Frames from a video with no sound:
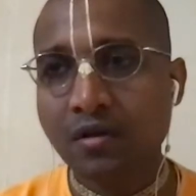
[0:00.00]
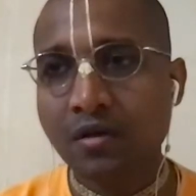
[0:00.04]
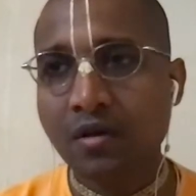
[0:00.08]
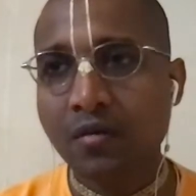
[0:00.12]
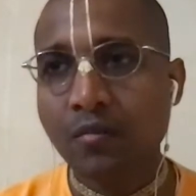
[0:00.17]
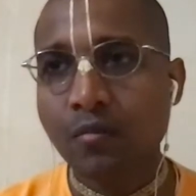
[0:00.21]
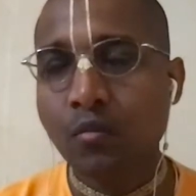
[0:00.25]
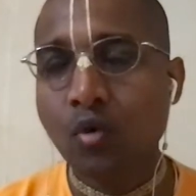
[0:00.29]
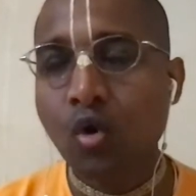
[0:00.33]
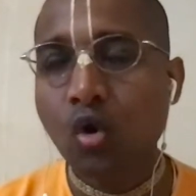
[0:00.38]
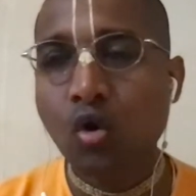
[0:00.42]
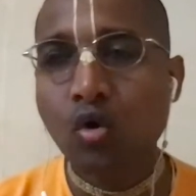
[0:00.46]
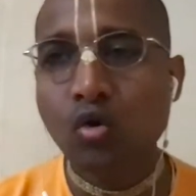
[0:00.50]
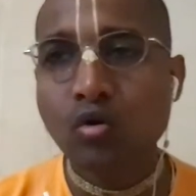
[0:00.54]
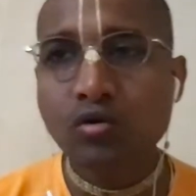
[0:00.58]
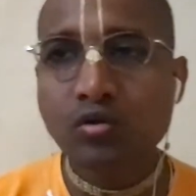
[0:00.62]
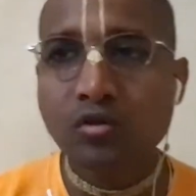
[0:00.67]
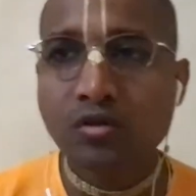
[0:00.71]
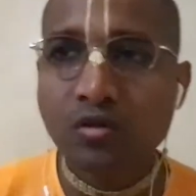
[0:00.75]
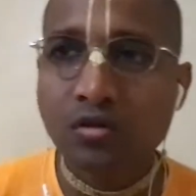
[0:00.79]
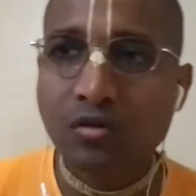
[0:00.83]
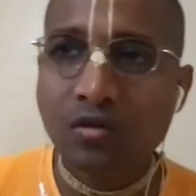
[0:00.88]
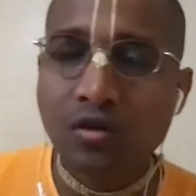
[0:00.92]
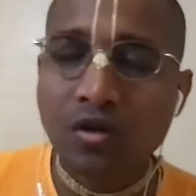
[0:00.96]

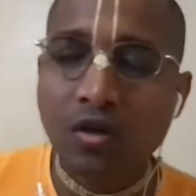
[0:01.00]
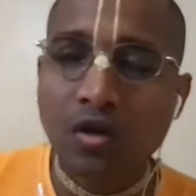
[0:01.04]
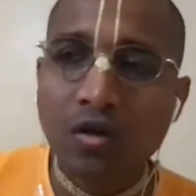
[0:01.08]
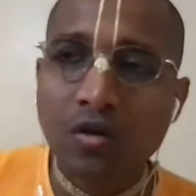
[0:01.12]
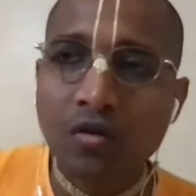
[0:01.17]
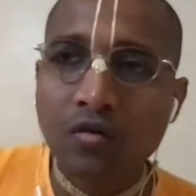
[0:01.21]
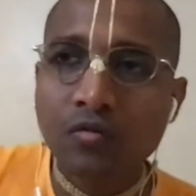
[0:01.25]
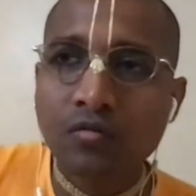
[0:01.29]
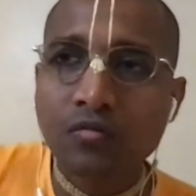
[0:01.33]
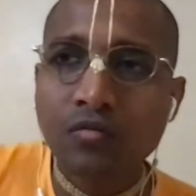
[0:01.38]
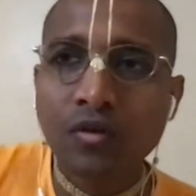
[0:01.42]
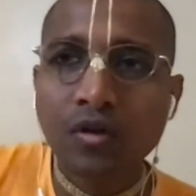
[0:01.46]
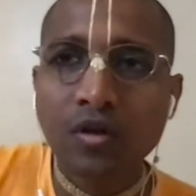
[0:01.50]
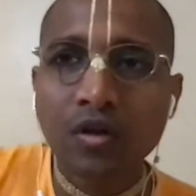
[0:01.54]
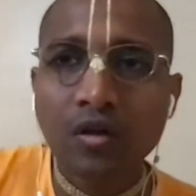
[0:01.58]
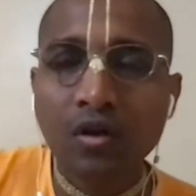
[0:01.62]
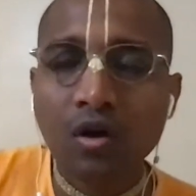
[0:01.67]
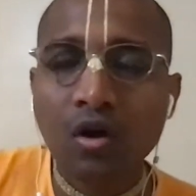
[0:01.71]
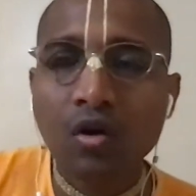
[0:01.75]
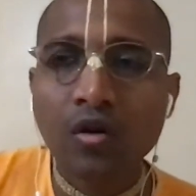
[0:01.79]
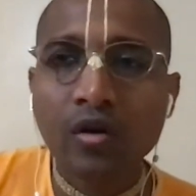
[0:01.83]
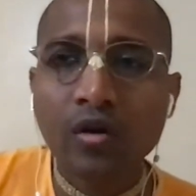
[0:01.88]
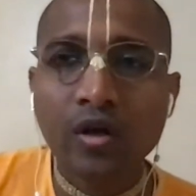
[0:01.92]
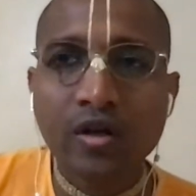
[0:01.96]
post for
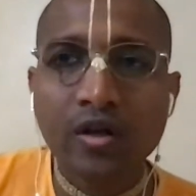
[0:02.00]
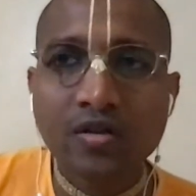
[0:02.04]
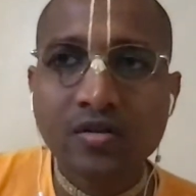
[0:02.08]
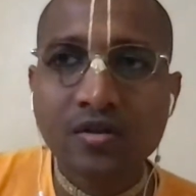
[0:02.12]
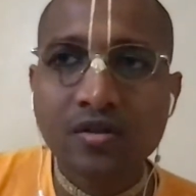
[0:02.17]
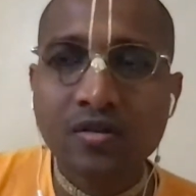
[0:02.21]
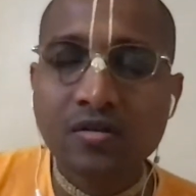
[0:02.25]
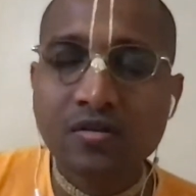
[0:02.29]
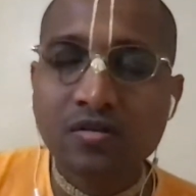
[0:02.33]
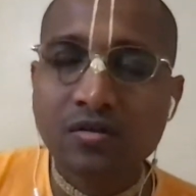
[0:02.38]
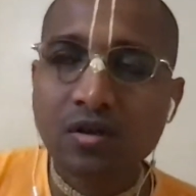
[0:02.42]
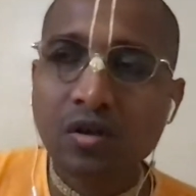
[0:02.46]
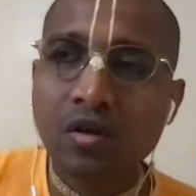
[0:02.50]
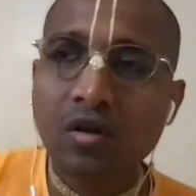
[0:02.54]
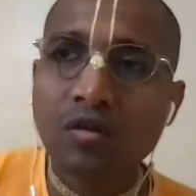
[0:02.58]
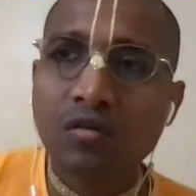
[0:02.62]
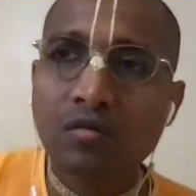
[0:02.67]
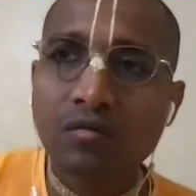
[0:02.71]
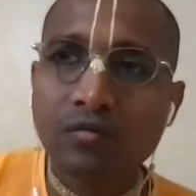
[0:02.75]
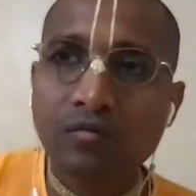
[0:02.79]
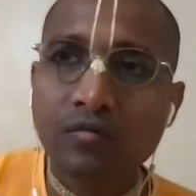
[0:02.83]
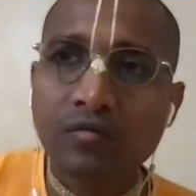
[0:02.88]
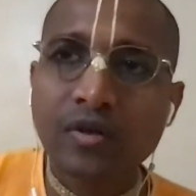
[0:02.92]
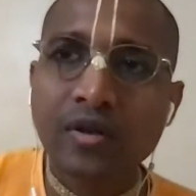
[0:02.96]
wrong reasons, or
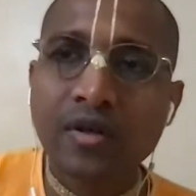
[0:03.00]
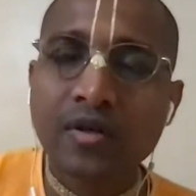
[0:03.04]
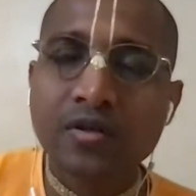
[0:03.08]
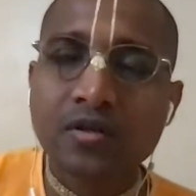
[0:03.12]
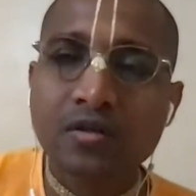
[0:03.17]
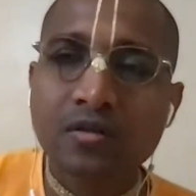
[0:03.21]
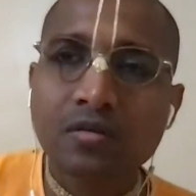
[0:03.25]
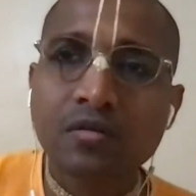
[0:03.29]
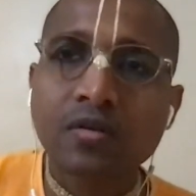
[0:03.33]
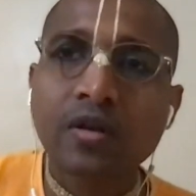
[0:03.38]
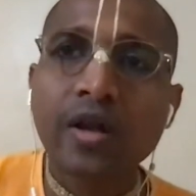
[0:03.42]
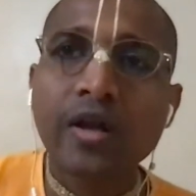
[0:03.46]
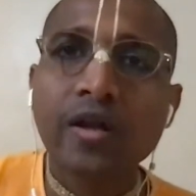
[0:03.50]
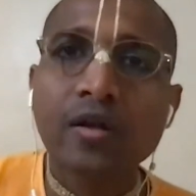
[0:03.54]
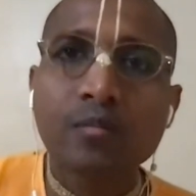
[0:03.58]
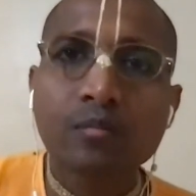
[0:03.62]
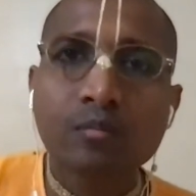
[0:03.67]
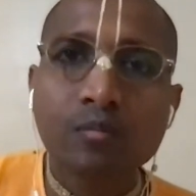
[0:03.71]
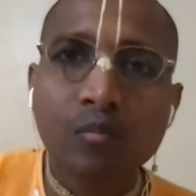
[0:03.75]
for like